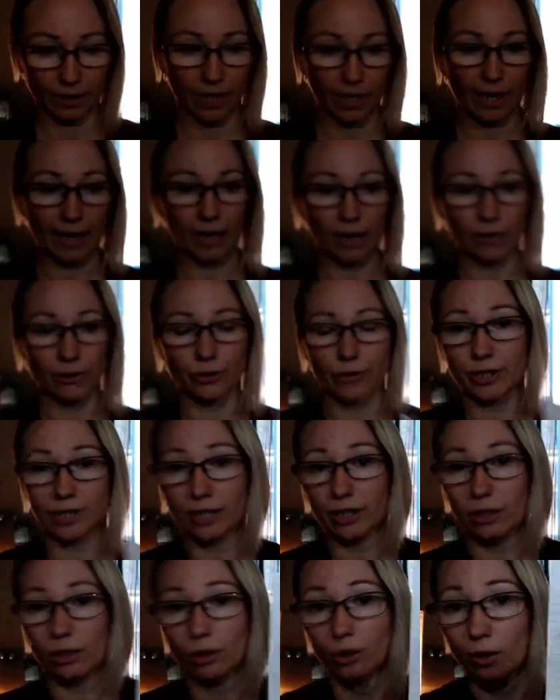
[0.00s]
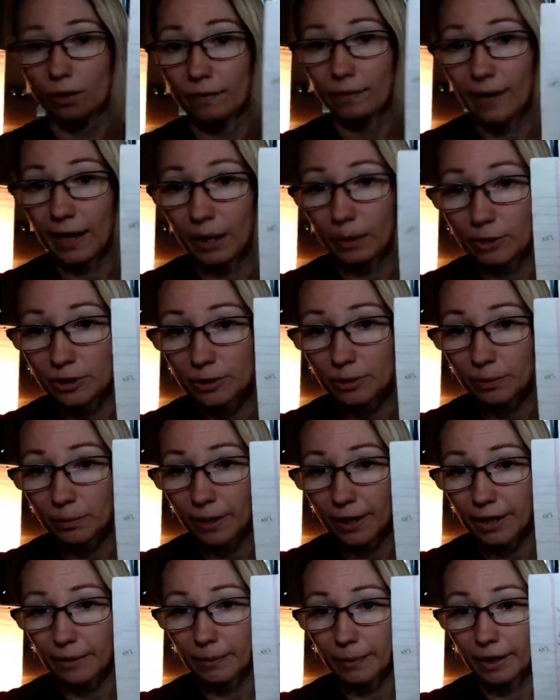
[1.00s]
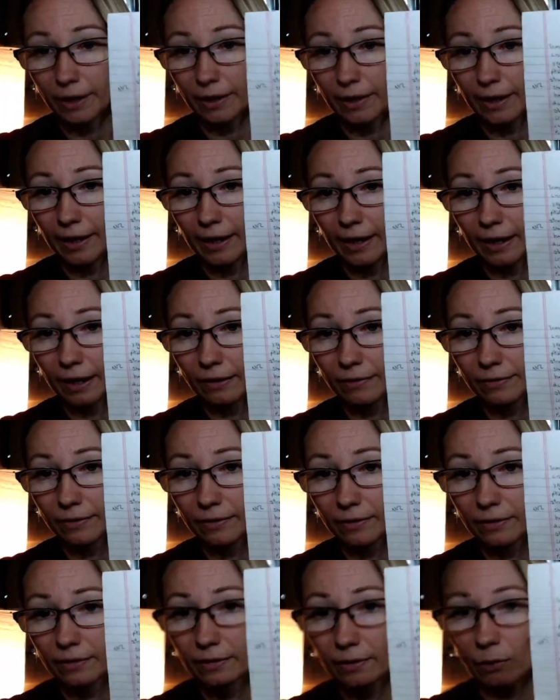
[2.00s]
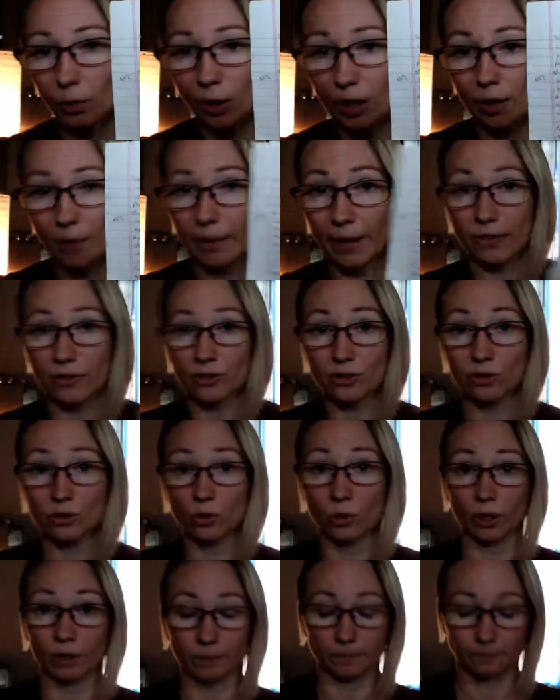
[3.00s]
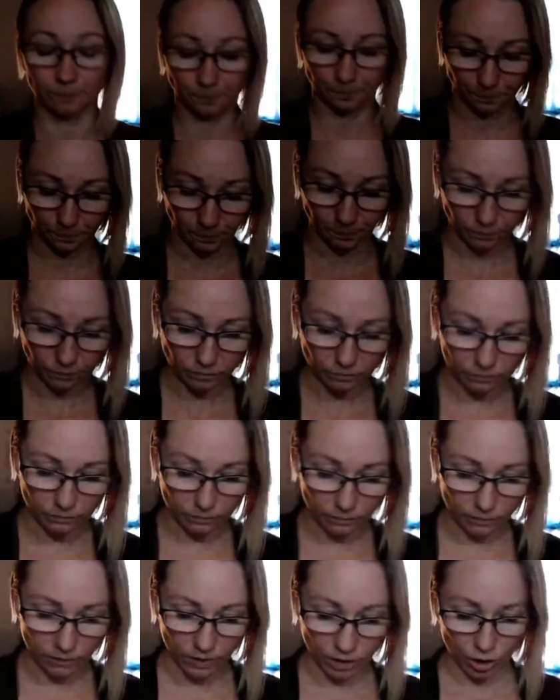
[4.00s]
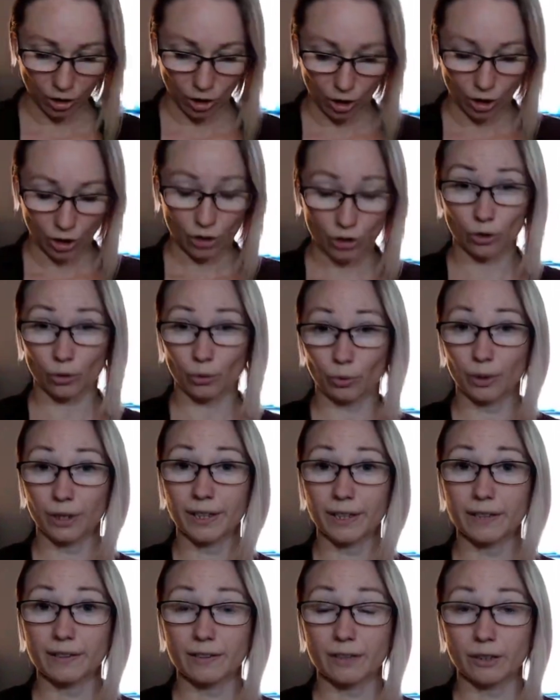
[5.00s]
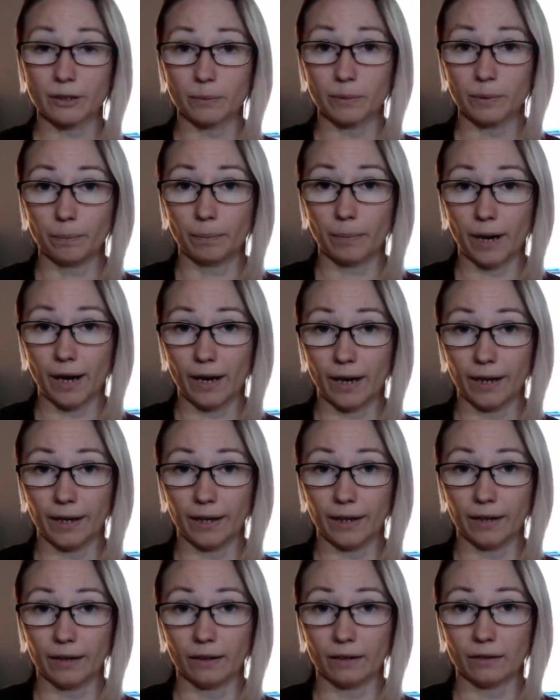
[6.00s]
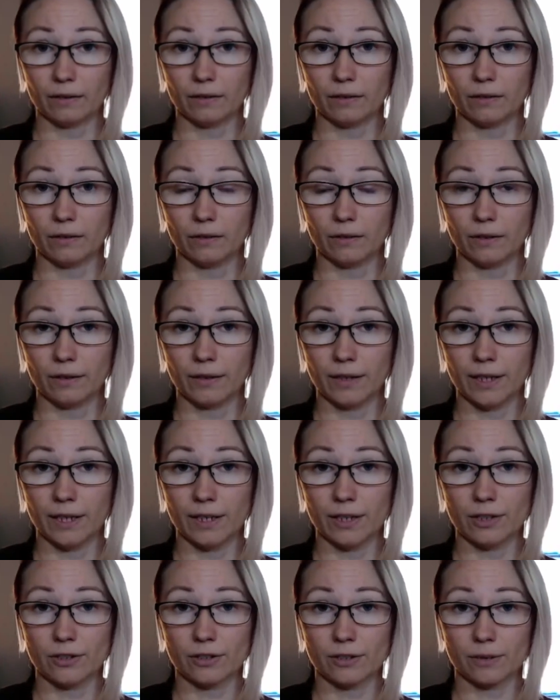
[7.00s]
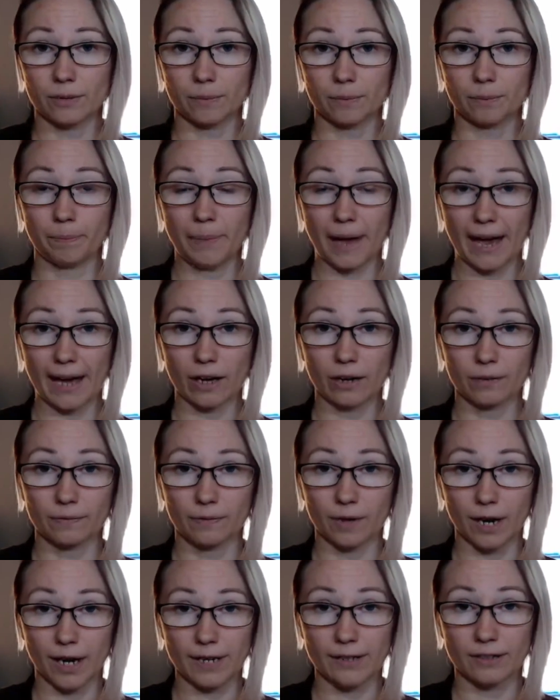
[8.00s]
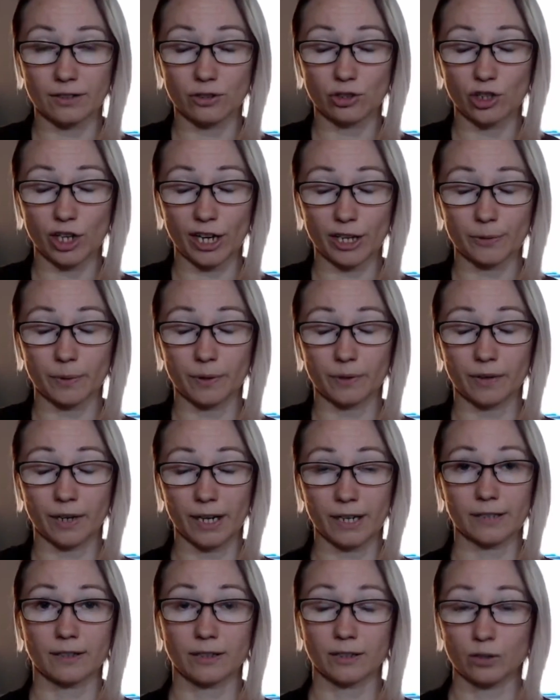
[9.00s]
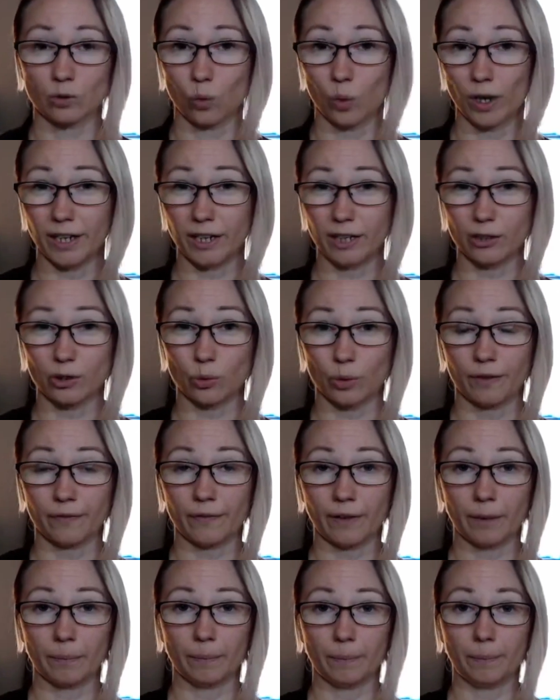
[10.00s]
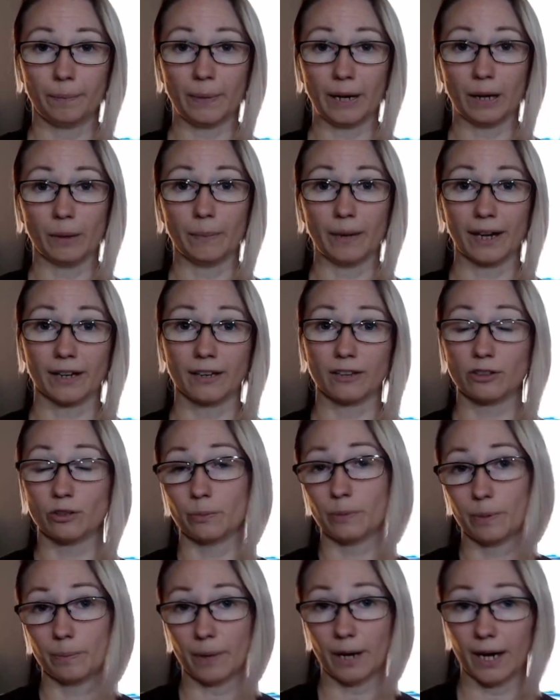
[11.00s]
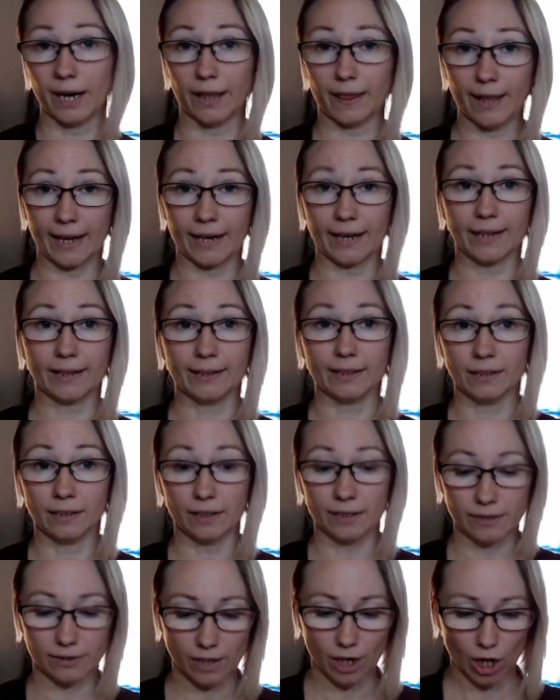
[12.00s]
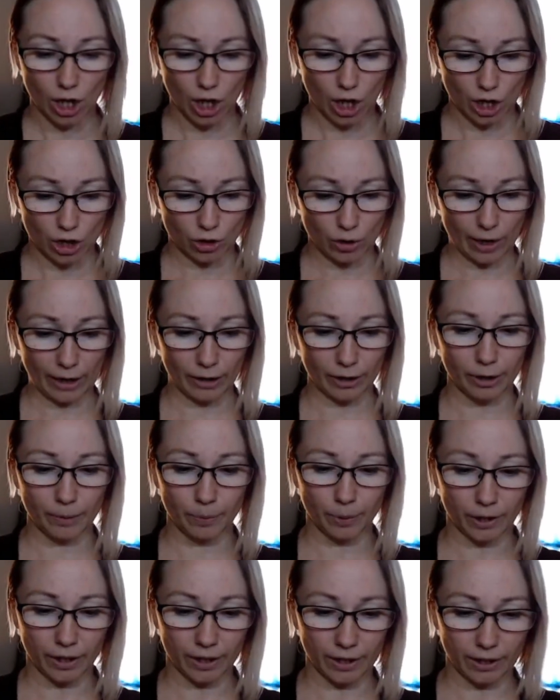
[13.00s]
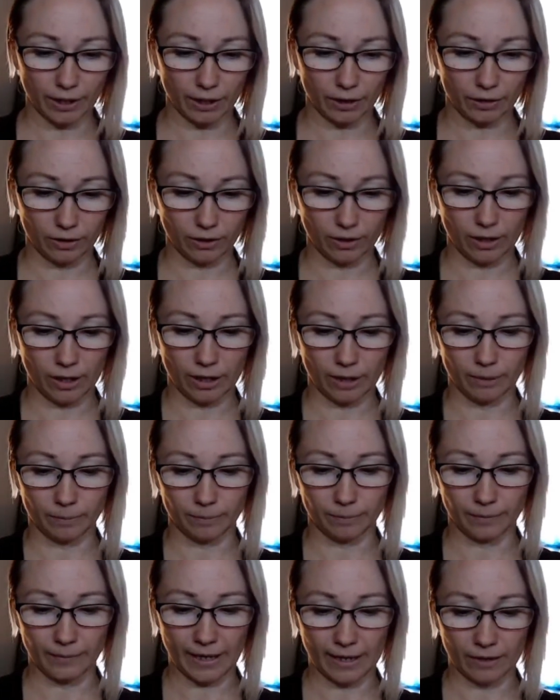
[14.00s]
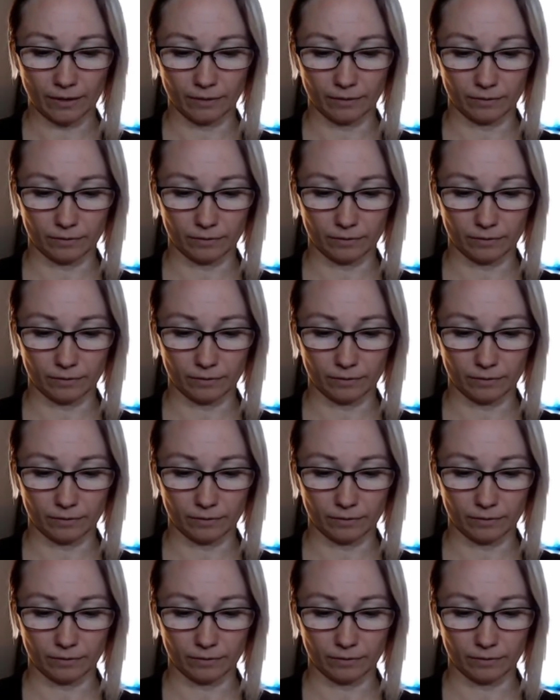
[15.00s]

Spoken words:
I also take note of how much money am I going to have while I'm at the store. So Ricky is going to be buying his bag of rice, his jasmine rice, the 20 or 25 pound bag. He's going to be buying that at Lily's. So I already put on here that